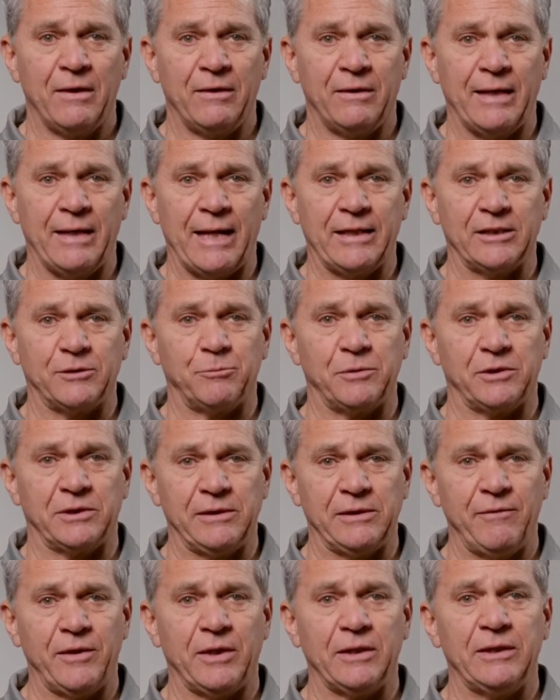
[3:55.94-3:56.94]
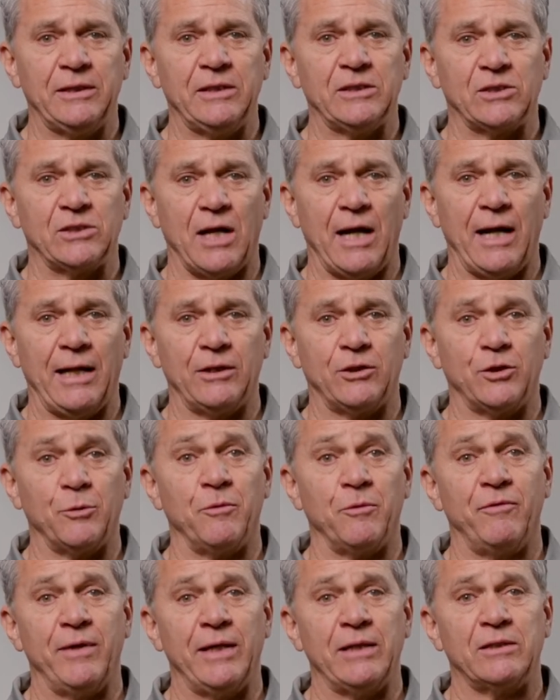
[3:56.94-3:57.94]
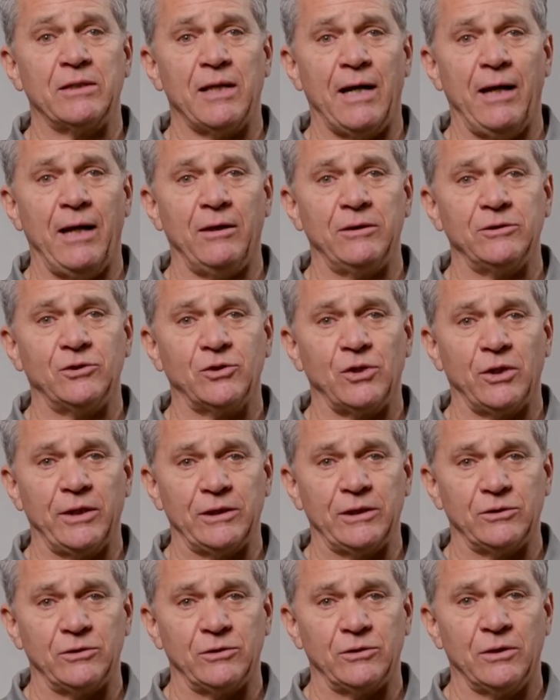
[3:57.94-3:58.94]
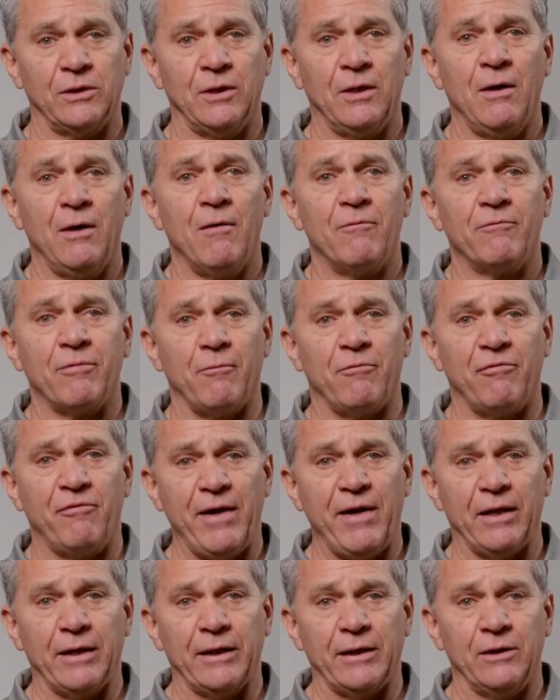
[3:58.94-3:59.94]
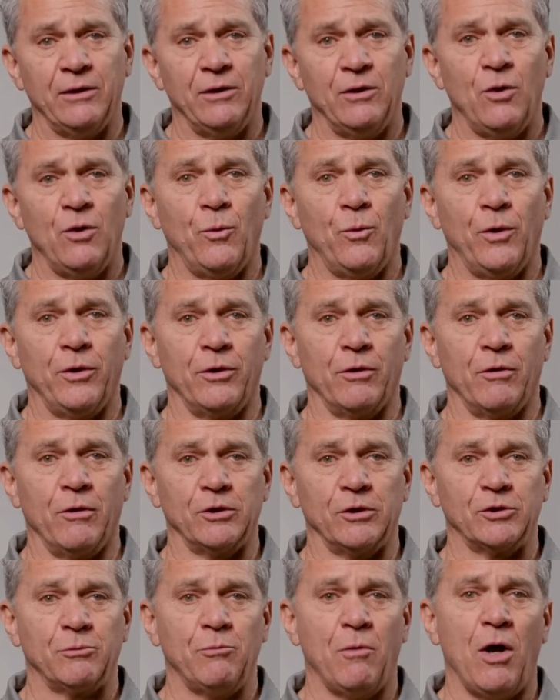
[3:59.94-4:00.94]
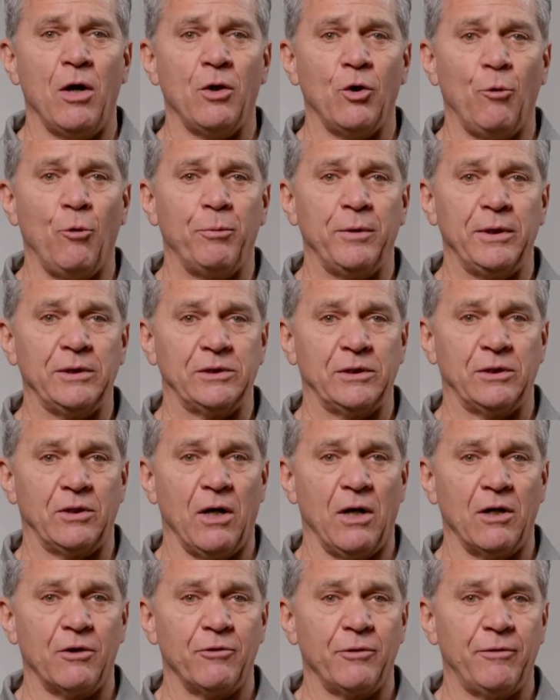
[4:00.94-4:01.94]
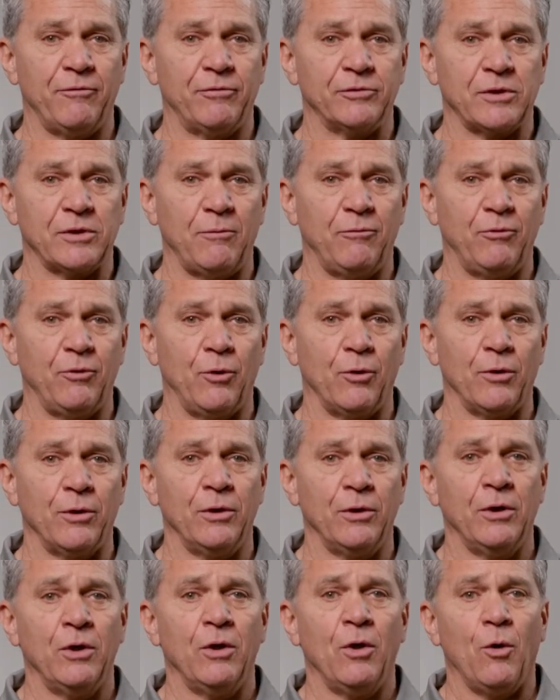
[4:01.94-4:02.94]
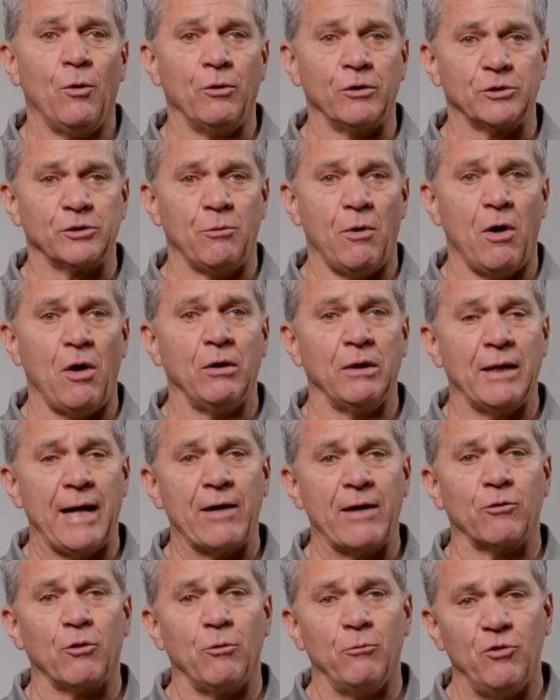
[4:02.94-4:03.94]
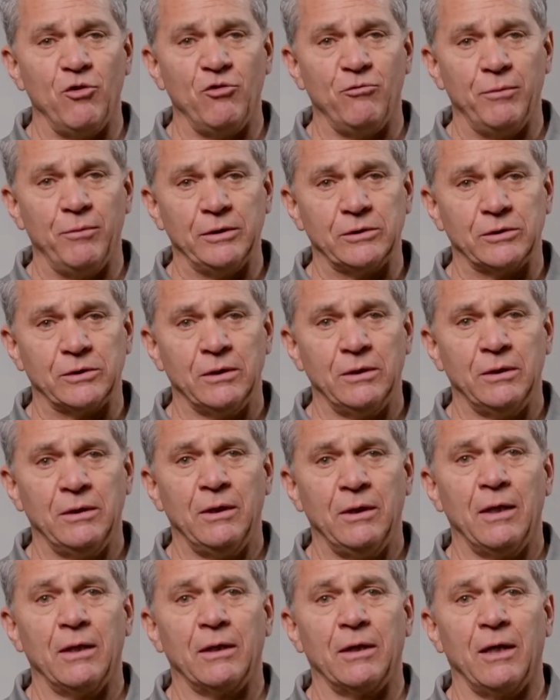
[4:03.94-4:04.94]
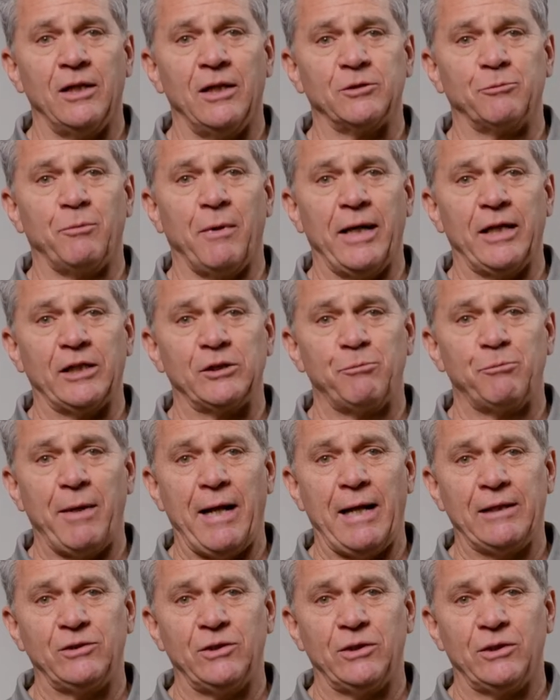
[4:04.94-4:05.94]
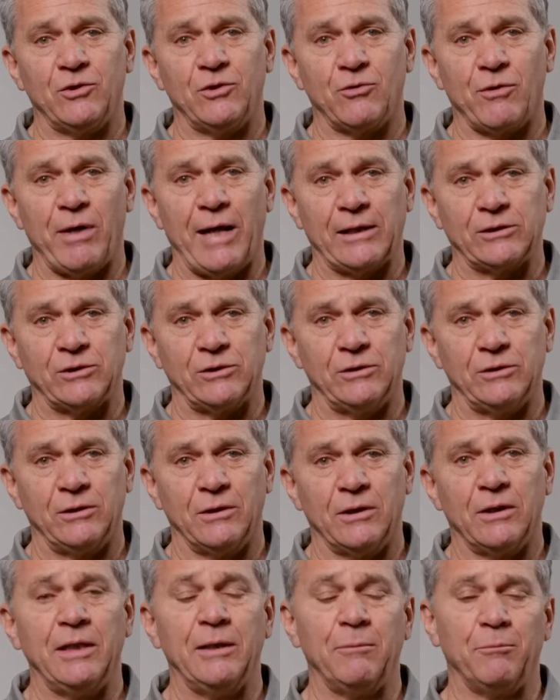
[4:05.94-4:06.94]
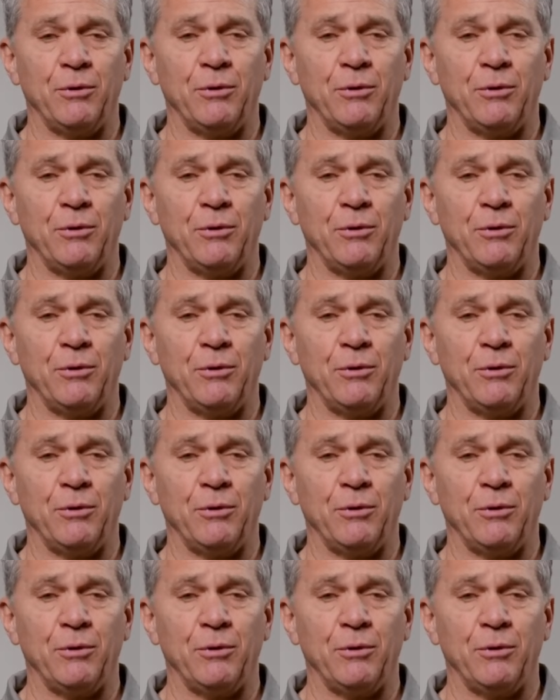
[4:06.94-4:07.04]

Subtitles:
that is specifically designed to prevent tile installations from failing when there are small openings in concrete subfloor or small lateral movements caused by expansion and contraction in